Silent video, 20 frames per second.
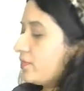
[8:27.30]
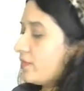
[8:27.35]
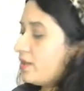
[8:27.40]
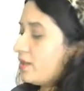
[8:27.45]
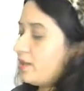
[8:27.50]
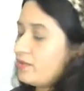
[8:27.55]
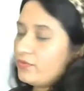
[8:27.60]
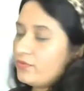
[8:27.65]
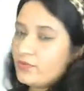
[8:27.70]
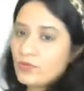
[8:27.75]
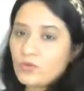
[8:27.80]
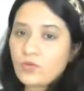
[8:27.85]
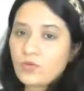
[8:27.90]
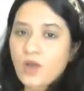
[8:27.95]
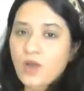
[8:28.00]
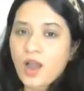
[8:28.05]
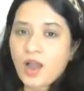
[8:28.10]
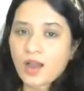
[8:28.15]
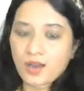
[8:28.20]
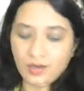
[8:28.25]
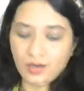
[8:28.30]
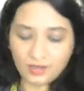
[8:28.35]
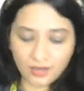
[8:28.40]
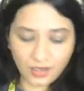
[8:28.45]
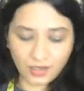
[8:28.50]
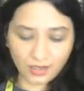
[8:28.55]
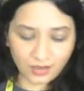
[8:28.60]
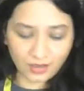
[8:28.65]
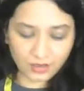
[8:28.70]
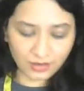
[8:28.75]
If you are
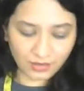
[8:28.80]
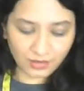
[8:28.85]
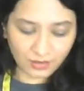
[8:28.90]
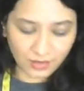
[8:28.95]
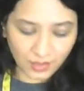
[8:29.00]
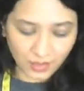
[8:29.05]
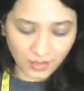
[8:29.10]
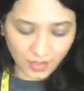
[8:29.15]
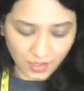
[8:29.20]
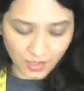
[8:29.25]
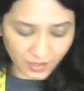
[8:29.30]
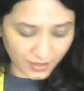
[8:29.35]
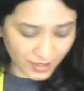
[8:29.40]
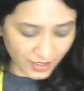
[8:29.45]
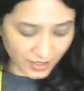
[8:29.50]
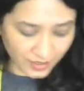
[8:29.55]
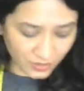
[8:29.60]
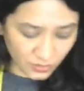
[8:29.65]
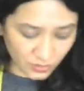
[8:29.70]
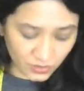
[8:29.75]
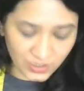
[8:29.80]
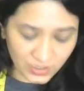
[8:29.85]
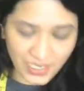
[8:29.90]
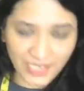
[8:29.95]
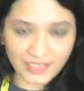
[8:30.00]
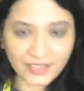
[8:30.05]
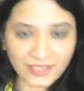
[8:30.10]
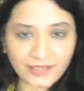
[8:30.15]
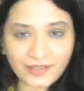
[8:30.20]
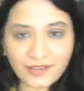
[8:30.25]
an
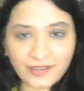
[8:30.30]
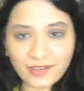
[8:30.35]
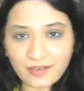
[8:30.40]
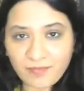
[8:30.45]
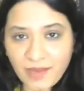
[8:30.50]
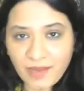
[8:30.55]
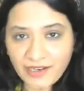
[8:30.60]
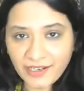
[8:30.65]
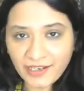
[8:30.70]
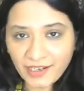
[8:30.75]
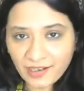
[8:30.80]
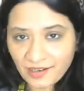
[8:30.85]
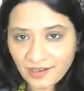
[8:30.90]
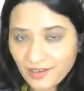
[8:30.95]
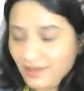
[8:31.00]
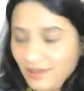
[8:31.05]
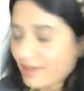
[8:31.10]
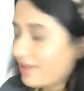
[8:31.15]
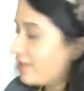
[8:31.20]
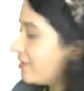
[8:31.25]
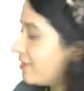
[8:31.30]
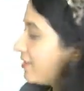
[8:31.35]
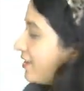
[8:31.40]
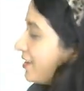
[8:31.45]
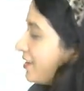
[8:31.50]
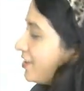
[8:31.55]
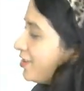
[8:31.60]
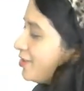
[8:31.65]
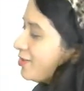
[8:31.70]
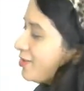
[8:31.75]
enthusiastic little bunny,
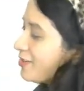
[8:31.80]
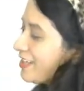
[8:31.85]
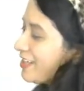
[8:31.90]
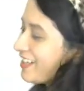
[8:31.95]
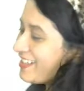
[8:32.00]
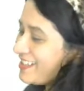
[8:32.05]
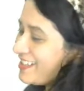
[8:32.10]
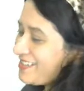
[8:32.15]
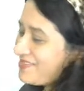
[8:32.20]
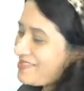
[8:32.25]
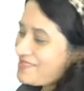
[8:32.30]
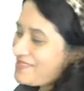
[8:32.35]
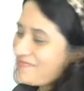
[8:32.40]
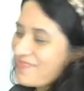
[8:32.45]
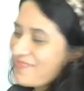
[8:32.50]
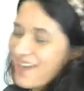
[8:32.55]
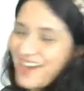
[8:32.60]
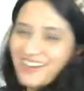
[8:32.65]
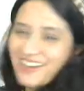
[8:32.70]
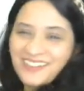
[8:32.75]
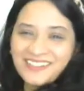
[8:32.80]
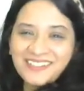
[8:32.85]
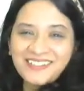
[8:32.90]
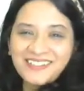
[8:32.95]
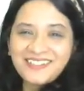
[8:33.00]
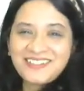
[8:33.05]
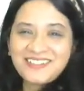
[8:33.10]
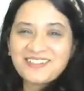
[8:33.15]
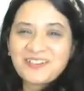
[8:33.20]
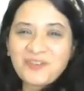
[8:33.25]
then you can even mark the
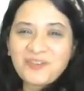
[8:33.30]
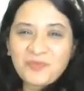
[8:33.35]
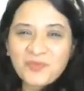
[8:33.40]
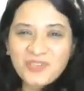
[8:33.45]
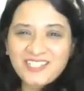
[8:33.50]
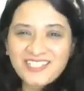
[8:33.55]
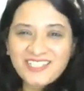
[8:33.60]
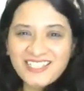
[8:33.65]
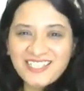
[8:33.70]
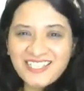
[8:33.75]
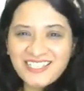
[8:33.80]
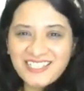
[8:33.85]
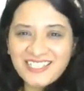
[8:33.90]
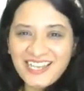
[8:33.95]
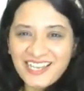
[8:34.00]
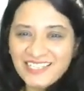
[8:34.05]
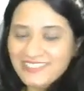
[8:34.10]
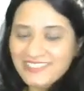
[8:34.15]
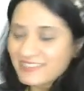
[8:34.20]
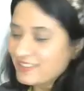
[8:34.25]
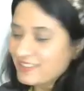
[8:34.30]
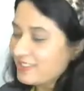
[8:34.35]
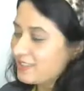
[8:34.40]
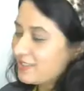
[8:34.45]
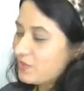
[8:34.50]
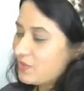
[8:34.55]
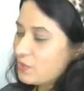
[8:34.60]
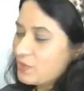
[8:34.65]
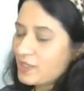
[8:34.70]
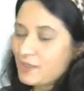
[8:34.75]
princess line,
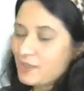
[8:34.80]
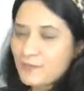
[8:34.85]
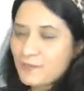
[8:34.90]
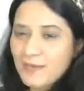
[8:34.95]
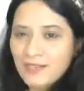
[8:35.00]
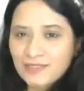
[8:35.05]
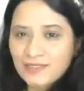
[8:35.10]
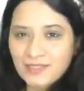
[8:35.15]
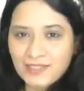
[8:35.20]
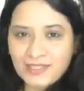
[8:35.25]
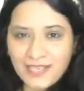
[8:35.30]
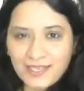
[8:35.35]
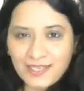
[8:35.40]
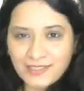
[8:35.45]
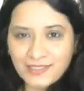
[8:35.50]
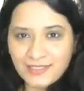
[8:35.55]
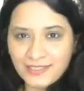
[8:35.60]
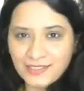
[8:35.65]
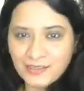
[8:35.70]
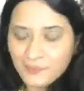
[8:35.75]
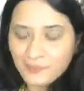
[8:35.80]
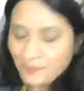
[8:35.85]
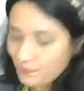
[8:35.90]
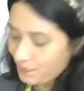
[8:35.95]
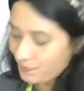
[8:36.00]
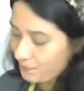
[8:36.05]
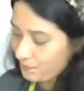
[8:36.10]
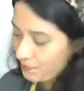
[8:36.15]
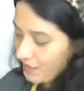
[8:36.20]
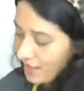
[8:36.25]
you can mark the side seam,
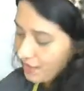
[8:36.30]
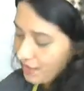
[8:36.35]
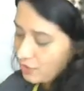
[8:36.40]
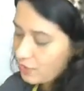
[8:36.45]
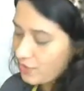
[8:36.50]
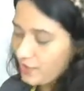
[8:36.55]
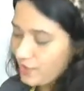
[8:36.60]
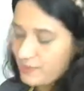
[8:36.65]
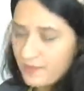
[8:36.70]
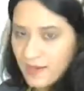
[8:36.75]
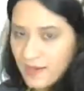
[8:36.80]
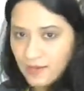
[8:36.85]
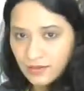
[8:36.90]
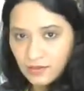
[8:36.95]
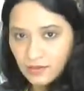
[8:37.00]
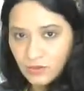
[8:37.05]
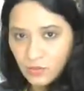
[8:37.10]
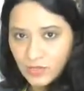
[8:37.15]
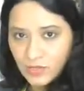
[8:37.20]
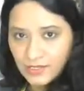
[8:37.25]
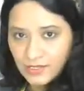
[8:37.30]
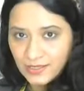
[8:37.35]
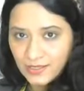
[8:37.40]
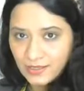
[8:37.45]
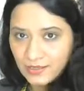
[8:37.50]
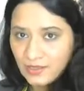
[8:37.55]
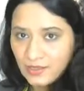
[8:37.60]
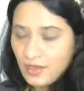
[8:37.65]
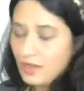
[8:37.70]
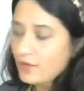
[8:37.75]
and you can mark the
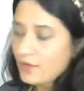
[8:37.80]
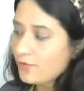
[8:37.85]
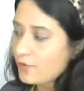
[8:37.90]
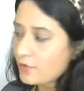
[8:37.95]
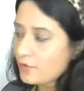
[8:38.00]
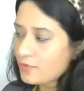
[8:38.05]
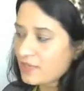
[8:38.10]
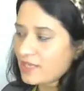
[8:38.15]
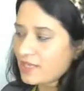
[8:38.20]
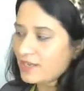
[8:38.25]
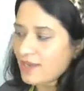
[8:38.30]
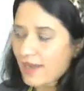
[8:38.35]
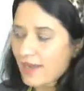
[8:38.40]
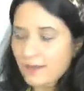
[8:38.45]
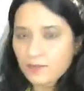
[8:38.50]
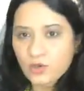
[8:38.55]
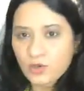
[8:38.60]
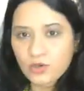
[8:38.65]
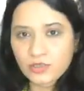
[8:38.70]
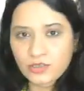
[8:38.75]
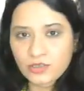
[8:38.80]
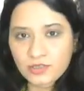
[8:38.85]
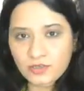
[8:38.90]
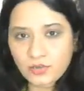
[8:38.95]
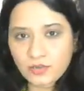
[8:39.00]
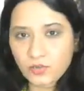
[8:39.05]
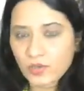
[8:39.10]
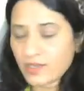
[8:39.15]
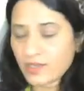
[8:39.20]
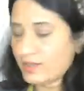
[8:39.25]
waist. For me, I'm good
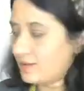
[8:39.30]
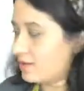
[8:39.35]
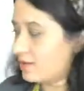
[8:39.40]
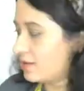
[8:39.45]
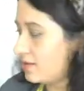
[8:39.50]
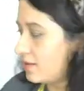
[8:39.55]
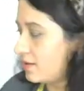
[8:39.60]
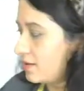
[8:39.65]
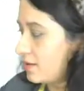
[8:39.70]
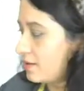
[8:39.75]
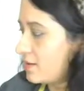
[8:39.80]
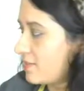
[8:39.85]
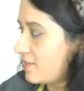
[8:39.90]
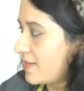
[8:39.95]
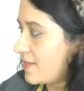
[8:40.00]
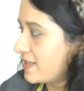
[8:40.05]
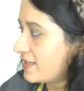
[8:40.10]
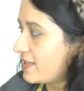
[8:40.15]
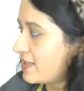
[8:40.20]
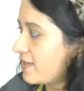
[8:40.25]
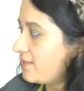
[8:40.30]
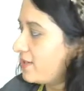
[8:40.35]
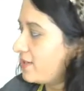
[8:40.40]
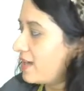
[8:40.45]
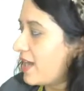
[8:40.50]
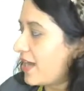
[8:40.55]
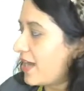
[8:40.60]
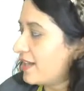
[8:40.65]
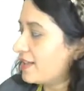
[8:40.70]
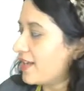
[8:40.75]
with the bust level
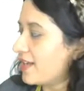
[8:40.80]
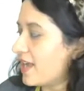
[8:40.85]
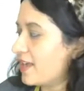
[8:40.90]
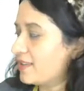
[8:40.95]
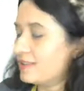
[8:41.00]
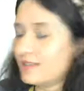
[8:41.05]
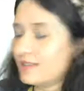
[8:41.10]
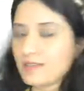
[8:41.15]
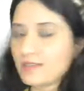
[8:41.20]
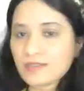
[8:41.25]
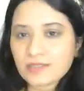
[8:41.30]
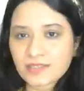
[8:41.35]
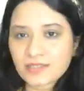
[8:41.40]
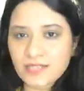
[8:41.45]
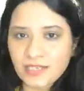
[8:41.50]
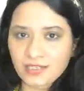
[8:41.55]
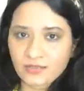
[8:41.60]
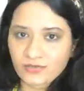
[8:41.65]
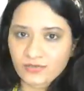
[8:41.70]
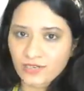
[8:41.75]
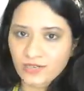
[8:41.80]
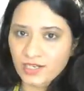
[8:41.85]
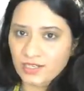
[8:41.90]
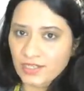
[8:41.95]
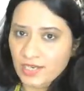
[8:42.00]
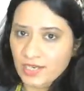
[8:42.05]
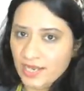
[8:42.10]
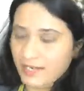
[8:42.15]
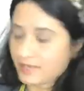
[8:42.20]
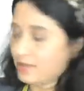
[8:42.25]
line and the center front
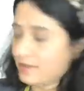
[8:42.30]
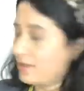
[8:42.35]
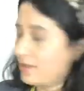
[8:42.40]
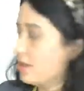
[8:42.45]
line.